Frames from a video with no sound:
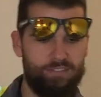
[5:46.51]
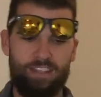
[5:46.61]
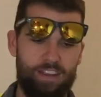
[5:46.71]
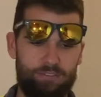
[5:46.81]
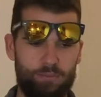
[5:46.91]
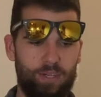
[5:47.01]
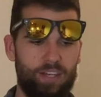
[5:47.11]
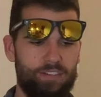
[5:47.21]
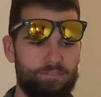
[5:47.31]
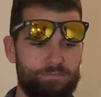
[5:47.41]
everywhere.
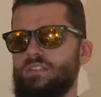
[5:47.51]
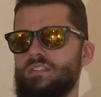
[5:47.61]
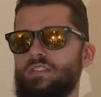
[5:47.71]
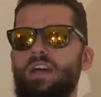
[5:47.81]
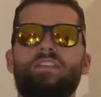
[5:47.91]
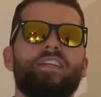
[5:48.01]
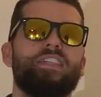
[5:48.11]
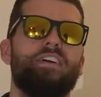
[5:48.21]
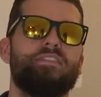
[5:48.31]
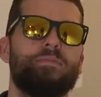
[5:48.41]
I'd like to
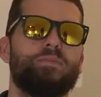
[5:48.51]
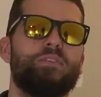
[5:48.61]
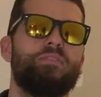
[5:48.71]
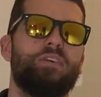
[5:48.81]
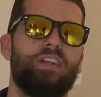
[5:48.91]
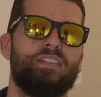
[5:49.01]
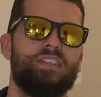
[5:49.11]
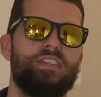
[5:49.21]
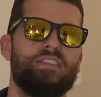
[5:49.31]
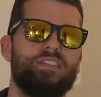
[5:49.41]
have some sort of
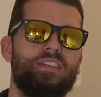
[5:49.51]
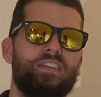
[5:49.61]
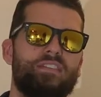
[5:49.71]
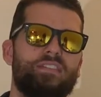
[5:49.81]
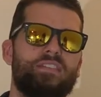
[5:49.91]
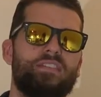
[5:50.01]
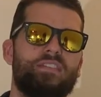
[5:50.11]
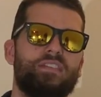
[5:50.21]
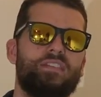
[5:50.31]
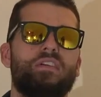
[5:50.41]
organization to this.
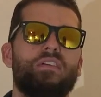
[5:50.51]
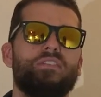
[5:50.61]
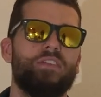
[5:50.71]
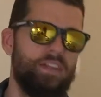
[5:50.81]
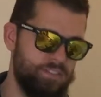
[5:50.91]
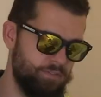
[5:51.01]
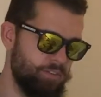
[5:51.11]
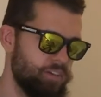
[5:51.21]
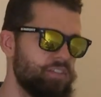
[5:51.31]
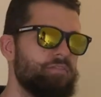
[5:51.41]
So that was the
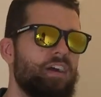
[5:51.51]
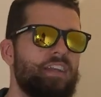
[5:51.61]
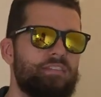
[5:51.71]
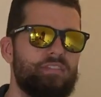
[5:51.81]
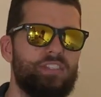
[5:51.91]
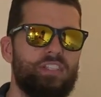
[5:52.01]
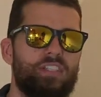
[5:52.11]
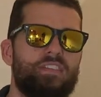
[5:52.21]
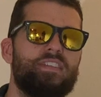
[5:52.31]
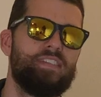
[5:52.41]
first defining feature.
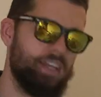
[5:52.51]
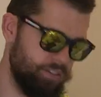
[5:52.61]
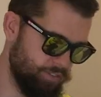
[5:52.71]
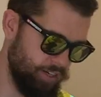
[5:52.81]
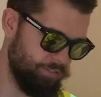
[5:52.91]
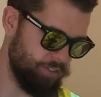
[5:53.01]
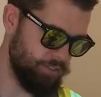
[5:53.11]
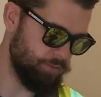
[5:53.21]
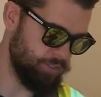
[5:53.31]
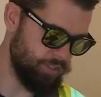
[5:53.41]
The second defining feature
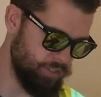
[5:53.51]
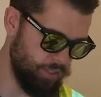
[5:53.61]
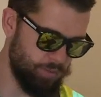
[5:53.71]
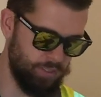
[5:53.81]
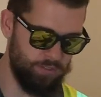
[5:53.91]
was the W.